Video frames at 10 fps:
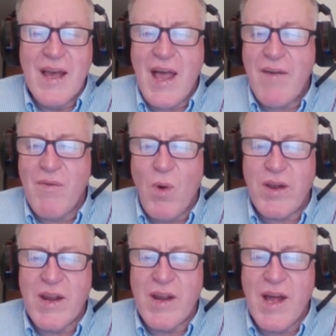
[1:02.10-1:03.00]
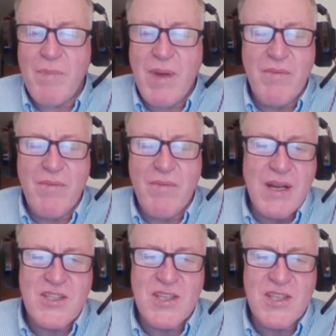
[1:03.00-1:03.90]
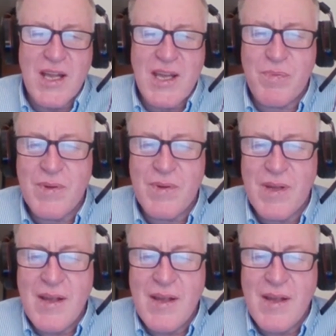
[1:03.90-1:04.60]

Yeah, I haven't woken up, haven't been to sleep.